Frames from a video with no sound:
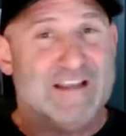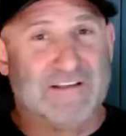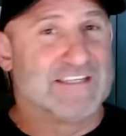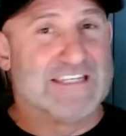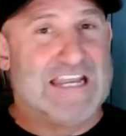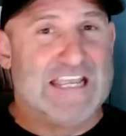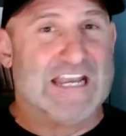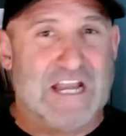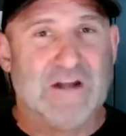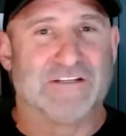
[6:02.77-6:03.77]
sneak in
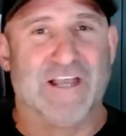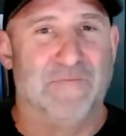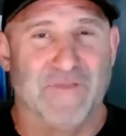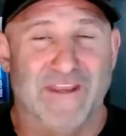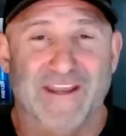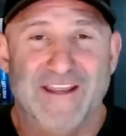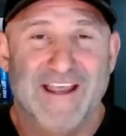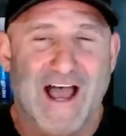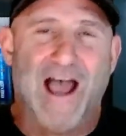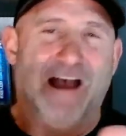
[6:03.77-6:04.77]
and hear something.
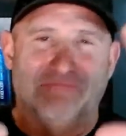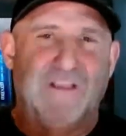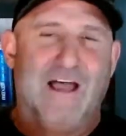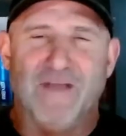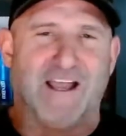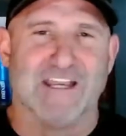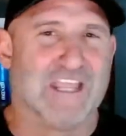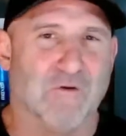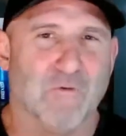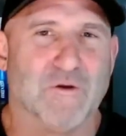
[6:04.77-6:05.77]
I, am not going to
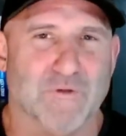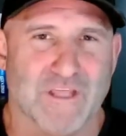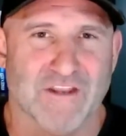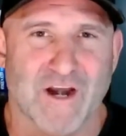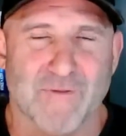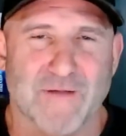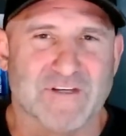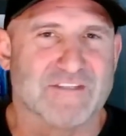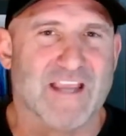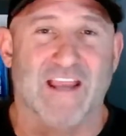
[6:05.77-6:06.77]
get weird with you there, but I'm
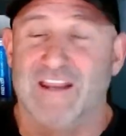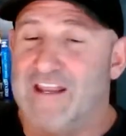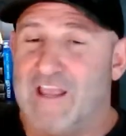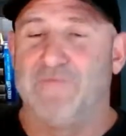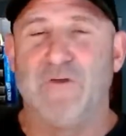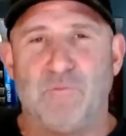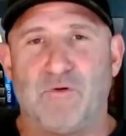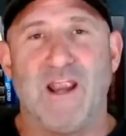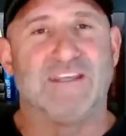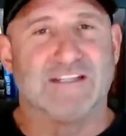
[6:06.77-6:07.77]
just saying if you
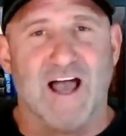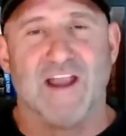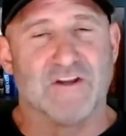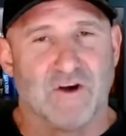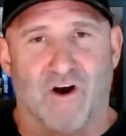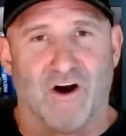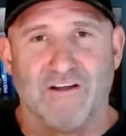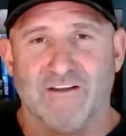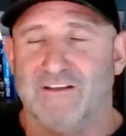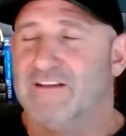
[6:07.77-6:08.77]
pray to God in your
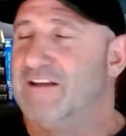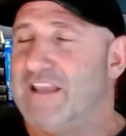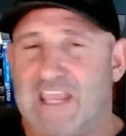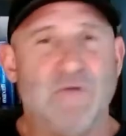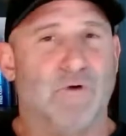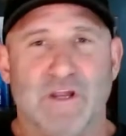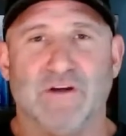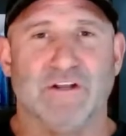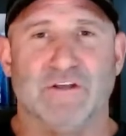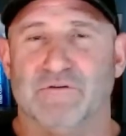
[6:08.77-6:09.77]
heart, he will hear
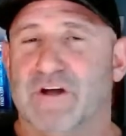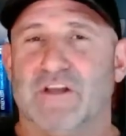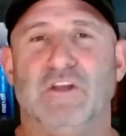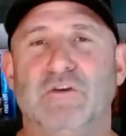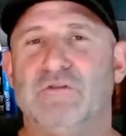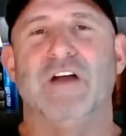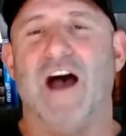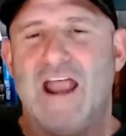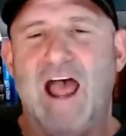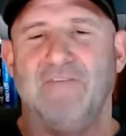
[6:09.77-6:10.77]
you. You do
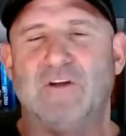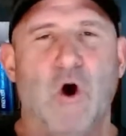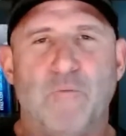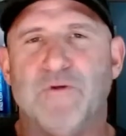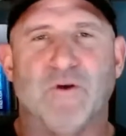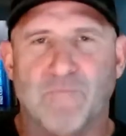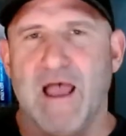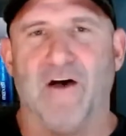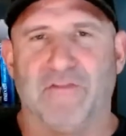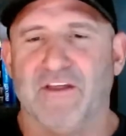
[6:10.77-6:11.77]
not have to open your
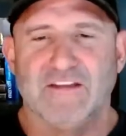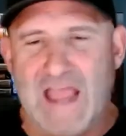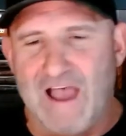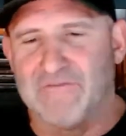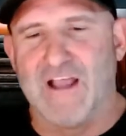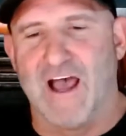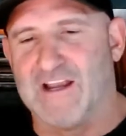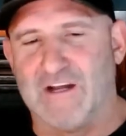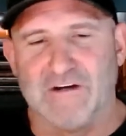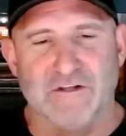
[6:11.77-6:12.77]
mouth to have God
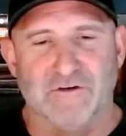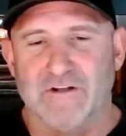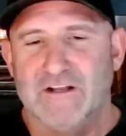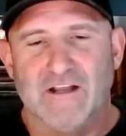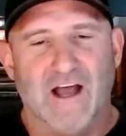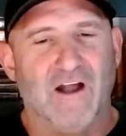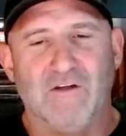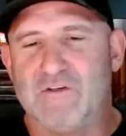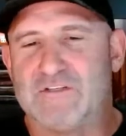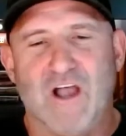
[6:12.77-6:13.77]
hear you. Uh,
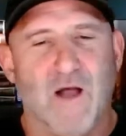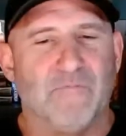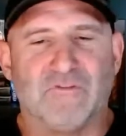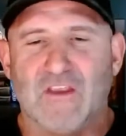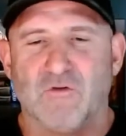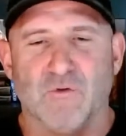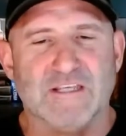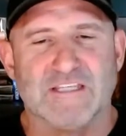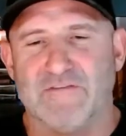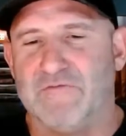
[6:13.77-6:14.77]
Psalm
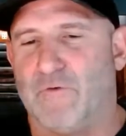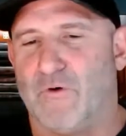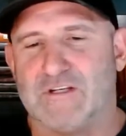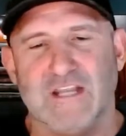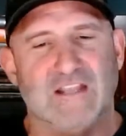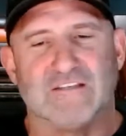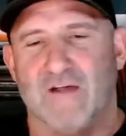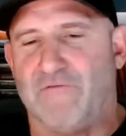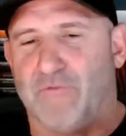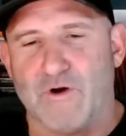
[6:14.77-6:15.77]
27 14, Psalm
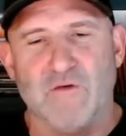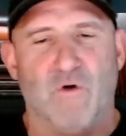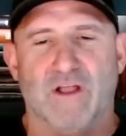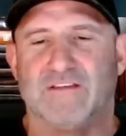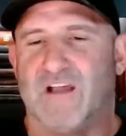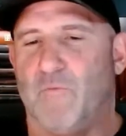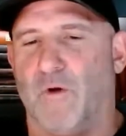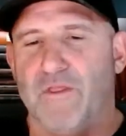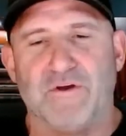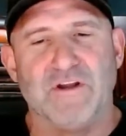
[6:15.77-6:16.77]
41, Psalm
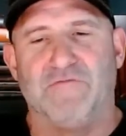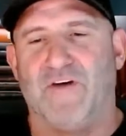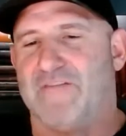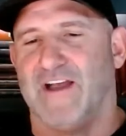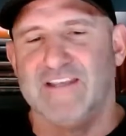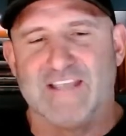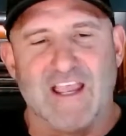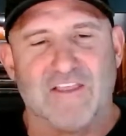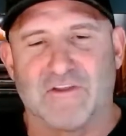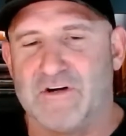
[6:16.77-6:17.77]
135,
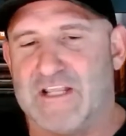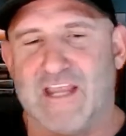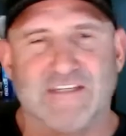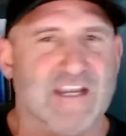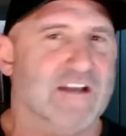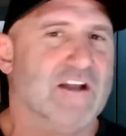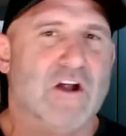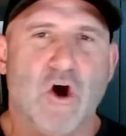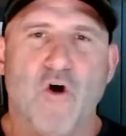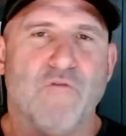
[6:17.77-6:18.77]
Isaiah 30 18.
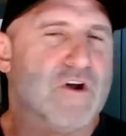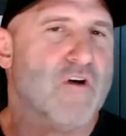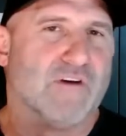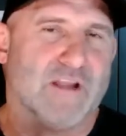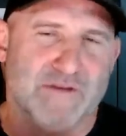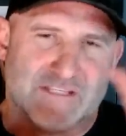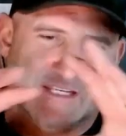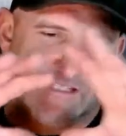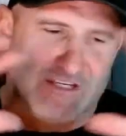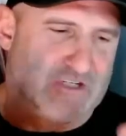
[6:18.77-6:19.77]
Over and over again, we see
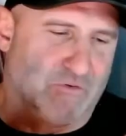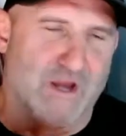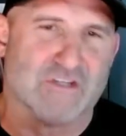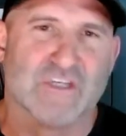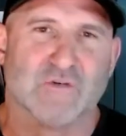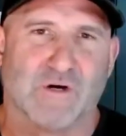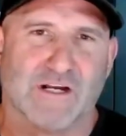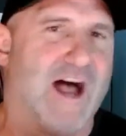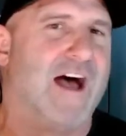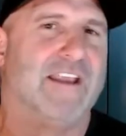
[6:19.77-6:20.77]
situations where
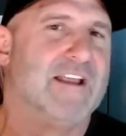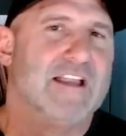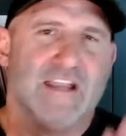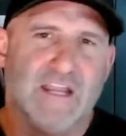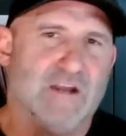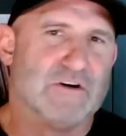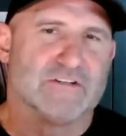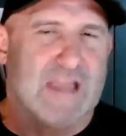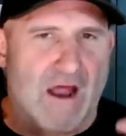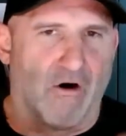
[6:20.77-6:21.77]
God hears
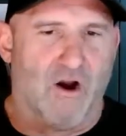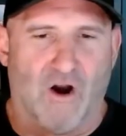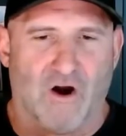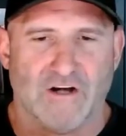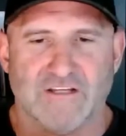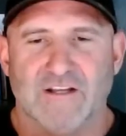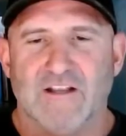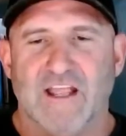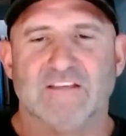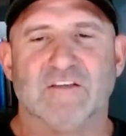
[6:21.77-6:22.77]
our heart.
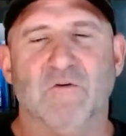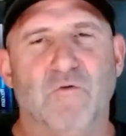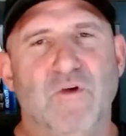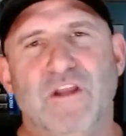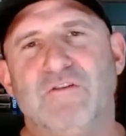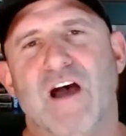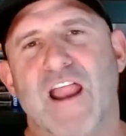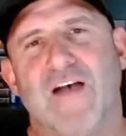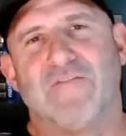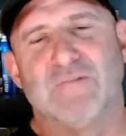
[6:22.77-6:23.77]
And so we do not
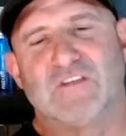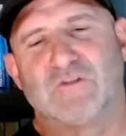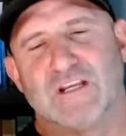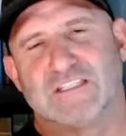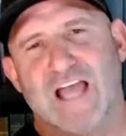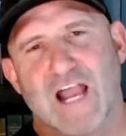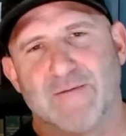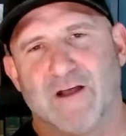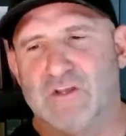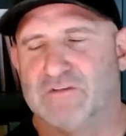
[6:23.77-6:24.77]
have to be stressed out
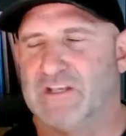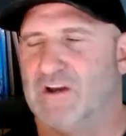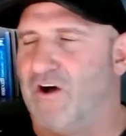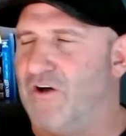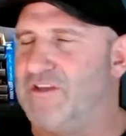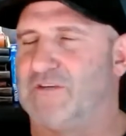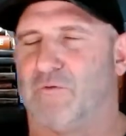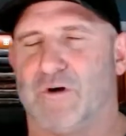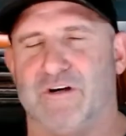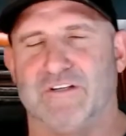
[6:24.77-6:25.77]
about using all these
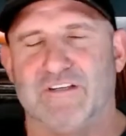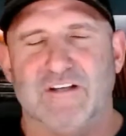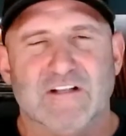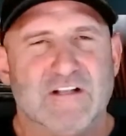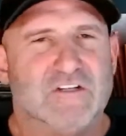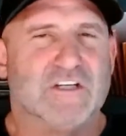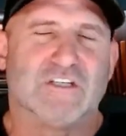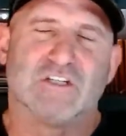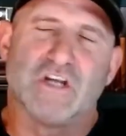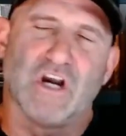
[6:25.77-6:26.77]
words.
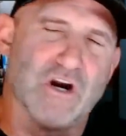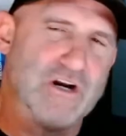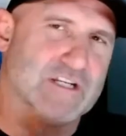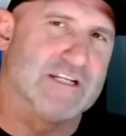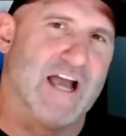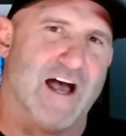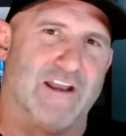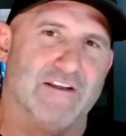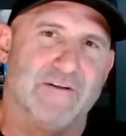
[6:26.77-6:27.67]
Just turn to God.